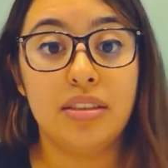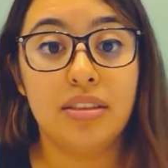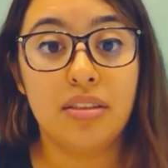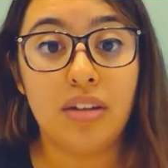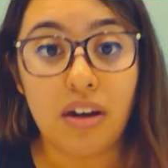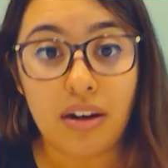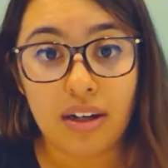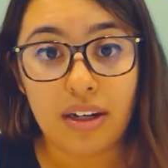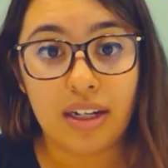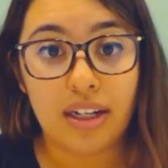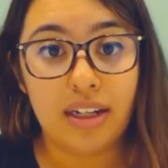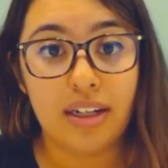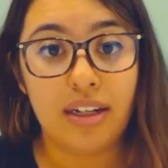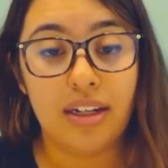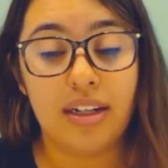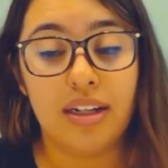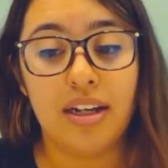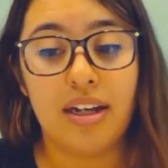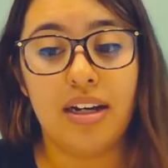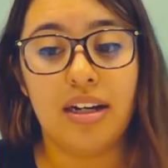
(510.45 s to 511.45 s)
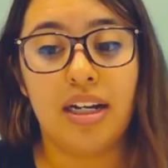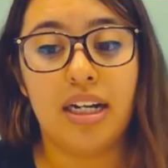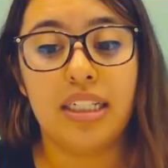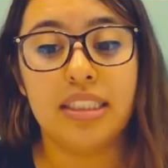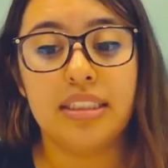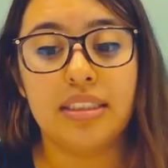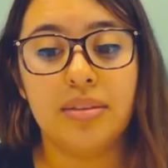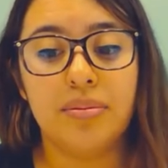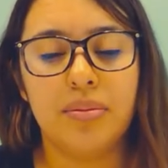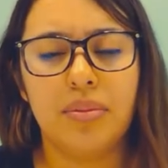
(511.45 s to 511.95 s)
stock
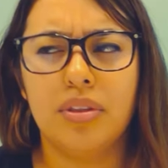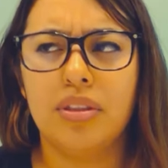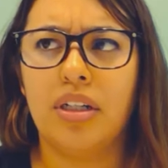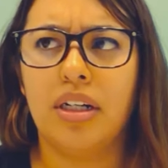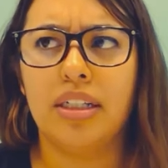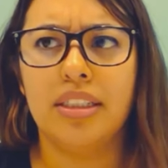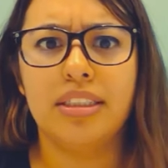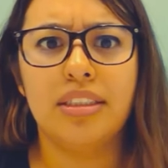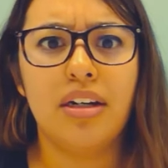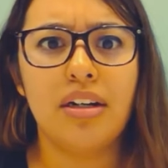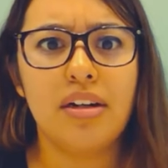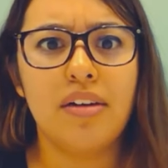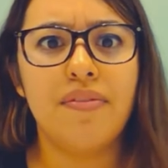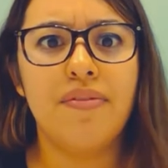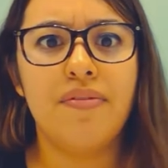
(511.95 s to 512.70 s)
a